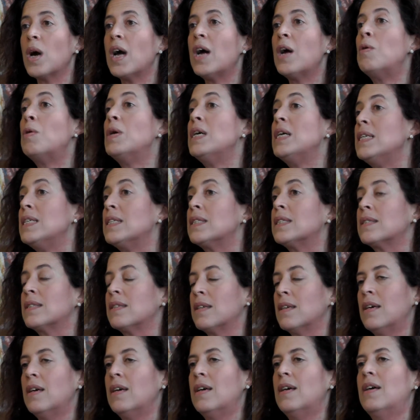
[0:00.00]
Where
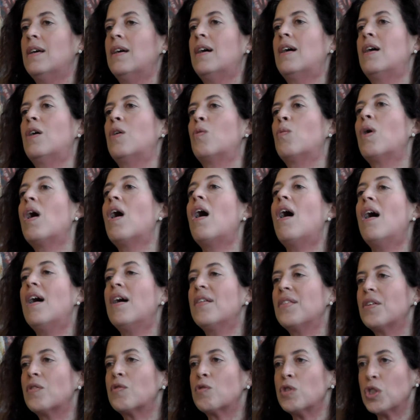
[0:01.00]

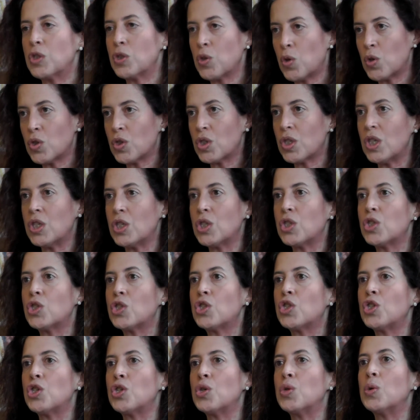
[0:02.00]
are the
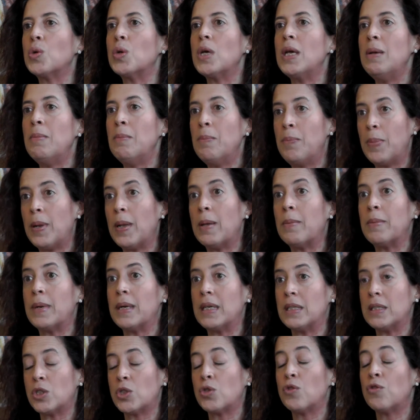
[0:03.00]
resources to
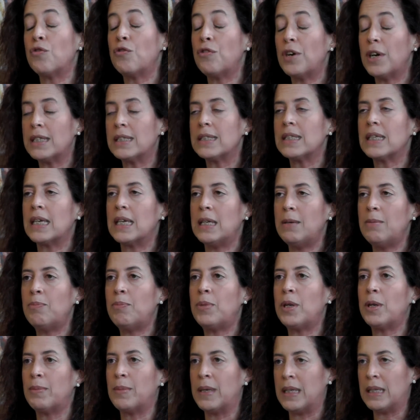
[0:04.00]
fund and
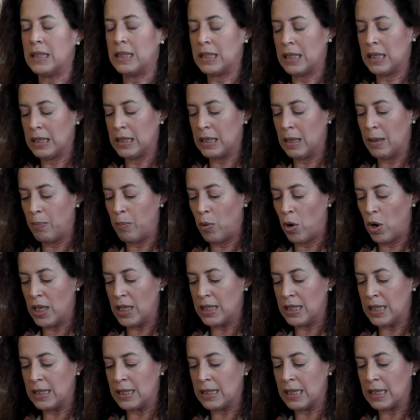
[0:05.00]
implement the
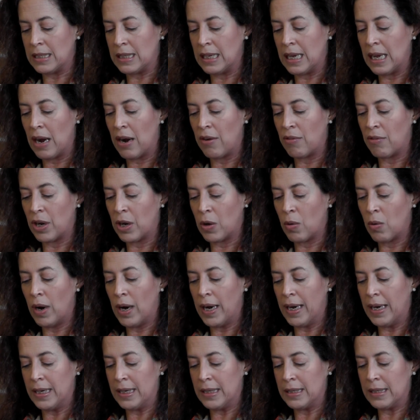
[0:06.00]
policies that they are
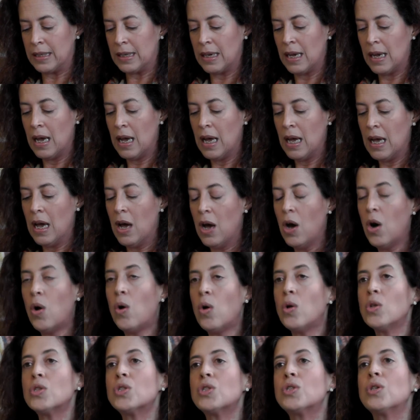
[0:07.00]
required?
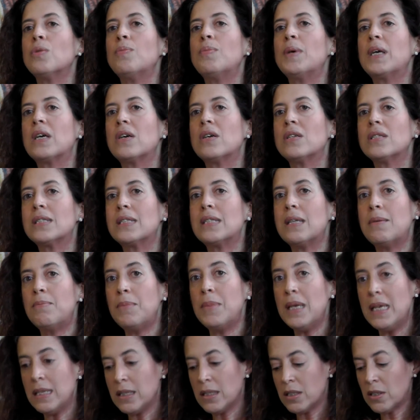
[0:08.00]
Also because the
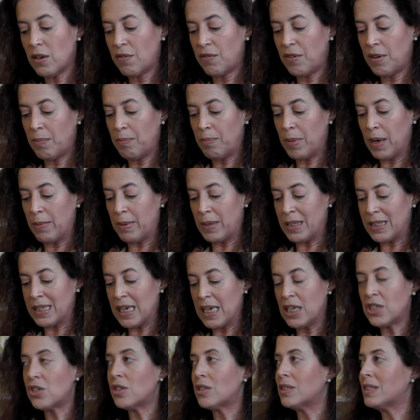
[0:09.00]
means of
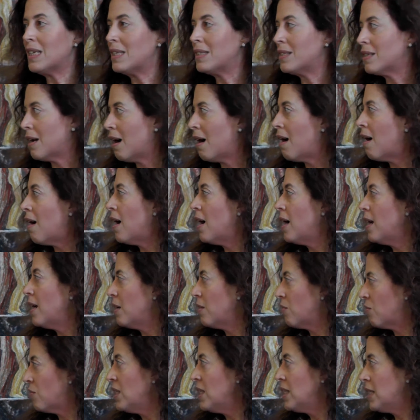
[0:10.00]
implementation that are
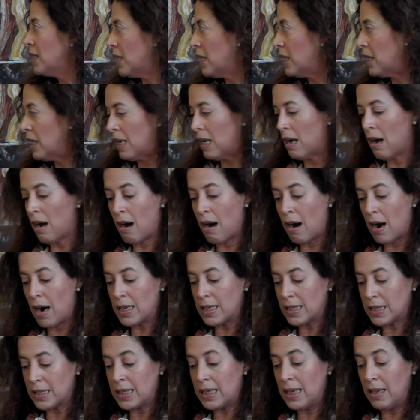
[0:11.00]
written
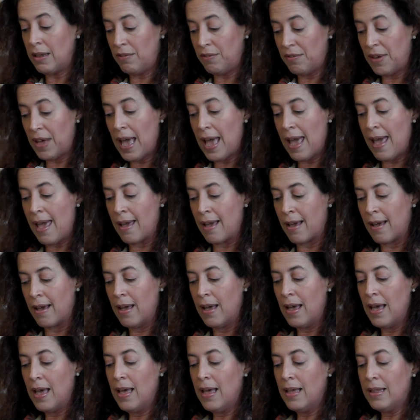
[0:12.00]
are still vague.
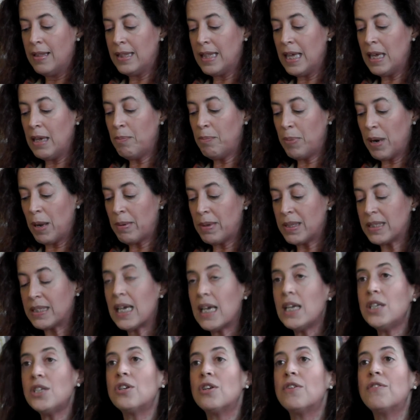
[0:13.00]
The
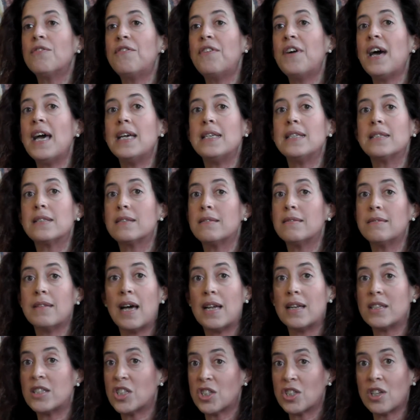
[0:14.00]
implementation phase
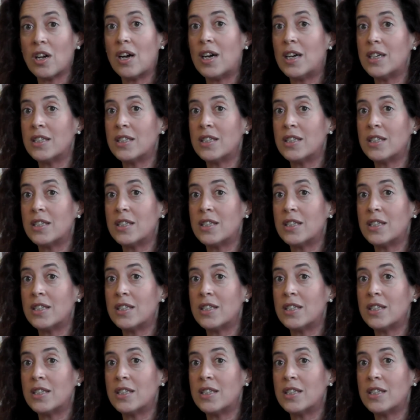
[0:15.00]
that